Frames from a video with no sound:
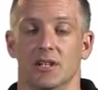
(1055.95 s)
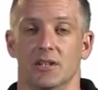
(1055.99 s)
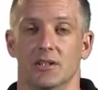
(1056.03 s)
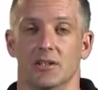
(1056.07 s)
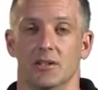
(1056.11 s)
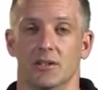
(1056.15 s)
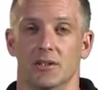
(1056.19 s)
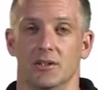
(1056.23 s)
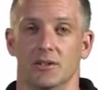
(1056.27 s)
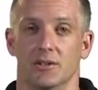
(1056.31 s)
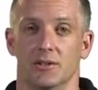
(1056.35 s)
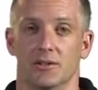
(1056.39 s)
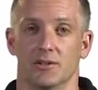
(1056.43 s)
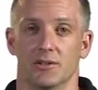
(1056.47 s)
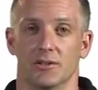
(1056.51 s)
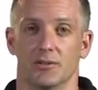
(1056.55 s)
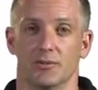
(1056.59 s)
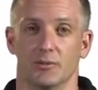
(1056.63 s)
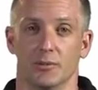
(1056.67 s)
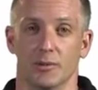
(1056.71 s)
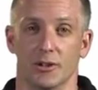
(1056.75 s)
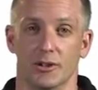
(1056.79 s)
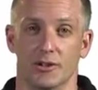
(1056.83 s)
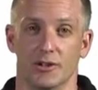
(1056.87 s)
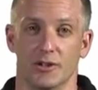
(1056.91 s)
the use of
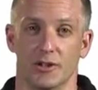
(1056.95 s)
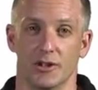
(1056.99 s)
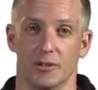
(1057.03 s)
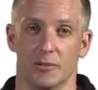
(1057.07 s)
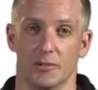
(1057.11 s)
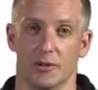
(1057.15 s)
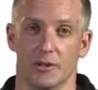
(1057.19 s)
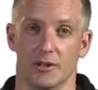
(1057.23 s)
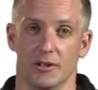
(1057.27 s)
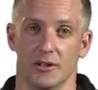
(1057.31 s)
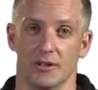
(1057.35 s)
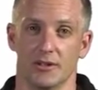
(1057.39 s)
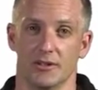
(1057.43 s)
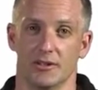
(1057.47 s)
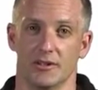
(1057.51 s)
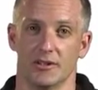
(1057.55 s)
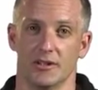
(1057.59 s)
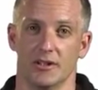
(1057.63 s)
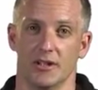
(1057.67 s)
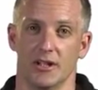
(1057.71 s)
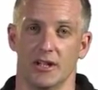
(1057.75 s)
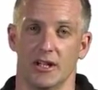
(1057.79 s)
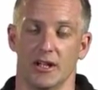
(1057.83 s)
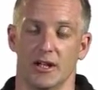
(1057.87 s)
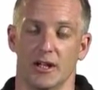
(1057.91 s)
wind turbines
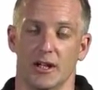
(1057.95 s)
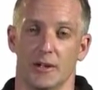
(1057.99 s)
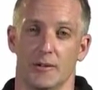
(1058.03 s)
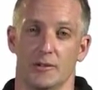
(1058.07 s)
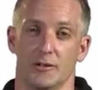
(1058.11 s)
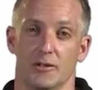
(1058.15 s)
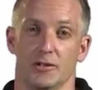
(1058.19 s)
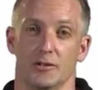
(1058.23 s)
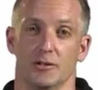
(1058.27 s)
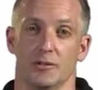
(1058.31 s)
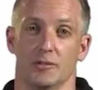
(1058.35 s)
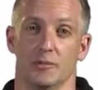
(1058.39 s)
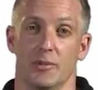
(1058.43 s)
to